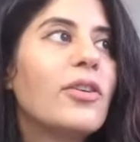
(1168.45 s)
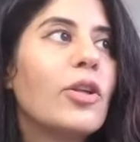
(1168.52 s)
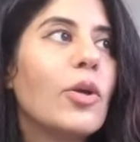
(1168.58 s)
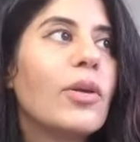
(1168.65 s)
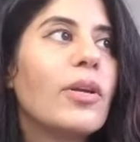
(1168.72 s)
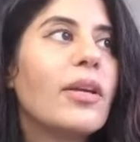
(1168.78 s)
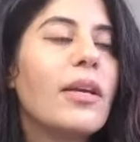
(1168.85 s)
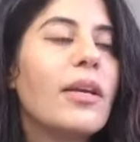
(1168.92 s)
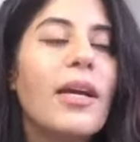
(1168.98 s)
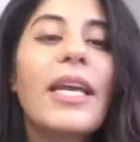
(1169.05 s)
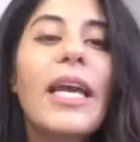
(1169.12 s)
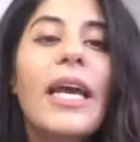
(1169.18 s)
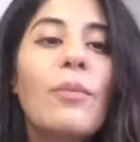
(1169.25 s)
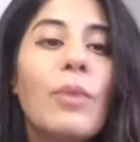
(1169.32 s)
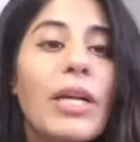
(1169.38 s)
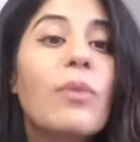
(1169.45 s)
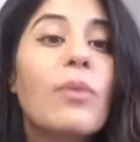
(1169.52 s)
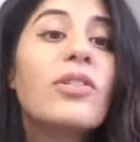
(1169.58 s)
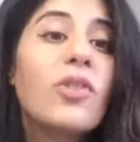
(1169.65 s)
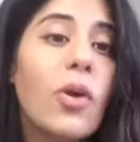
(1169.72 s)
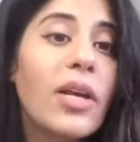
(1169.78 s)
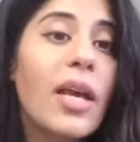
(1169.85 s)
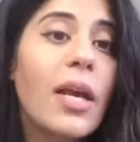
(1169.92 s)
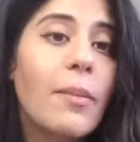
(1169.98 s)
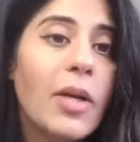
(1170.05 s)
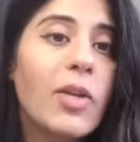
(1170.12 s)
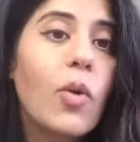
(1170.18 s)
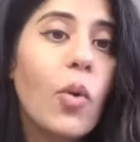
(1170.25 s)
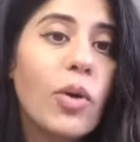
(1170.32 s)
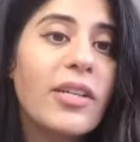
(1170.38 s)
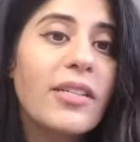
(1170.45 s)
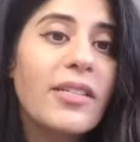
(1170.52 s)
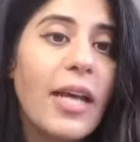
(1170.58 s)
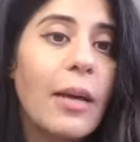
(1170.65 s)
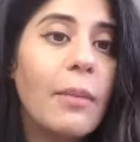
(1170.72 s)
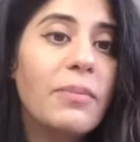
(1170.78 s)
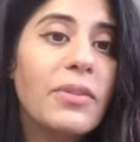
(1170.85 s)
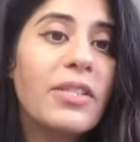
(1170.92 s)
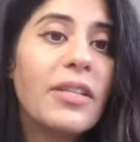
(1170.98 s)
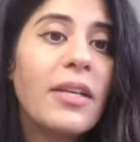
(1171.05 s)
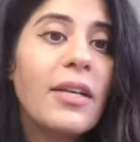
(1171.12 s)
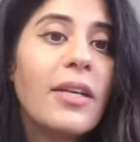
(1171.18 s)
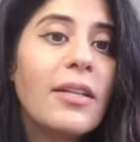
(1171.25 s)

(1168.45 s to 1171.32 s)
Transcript: again, when I was talking about Cordyceps,